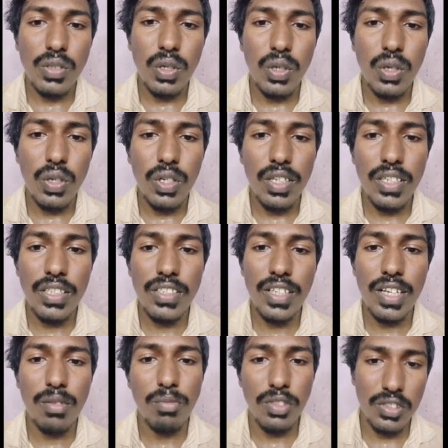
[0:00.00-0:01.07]
So it's
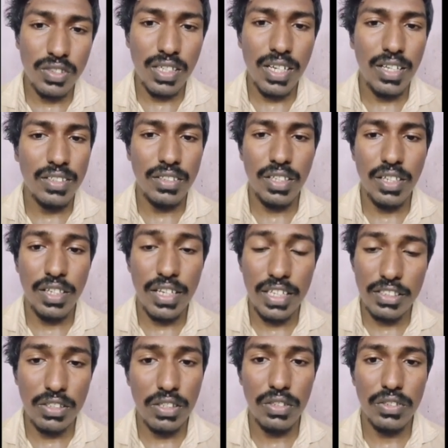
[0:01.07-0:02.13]
a mutual
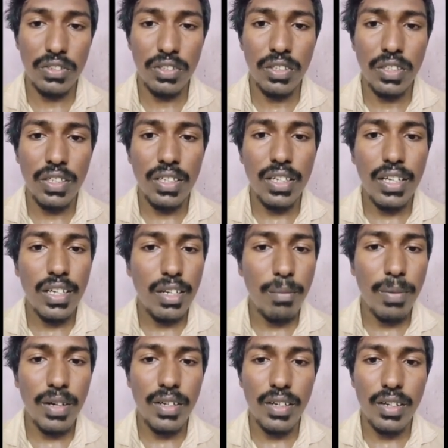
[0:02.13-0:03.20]
exclusive.
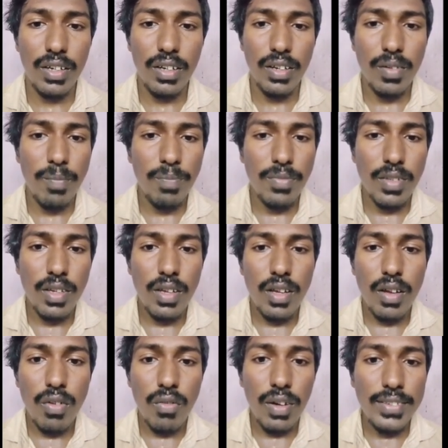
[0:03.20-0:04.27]
Independent.
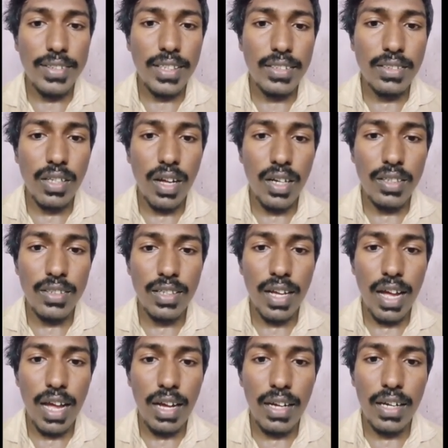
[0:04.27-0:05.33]
One does not
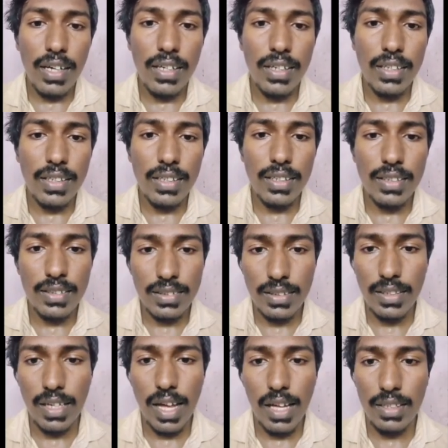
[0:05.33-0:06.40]
occur
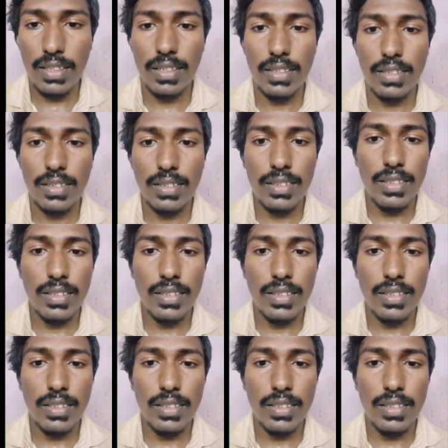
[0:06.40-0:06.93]
the other.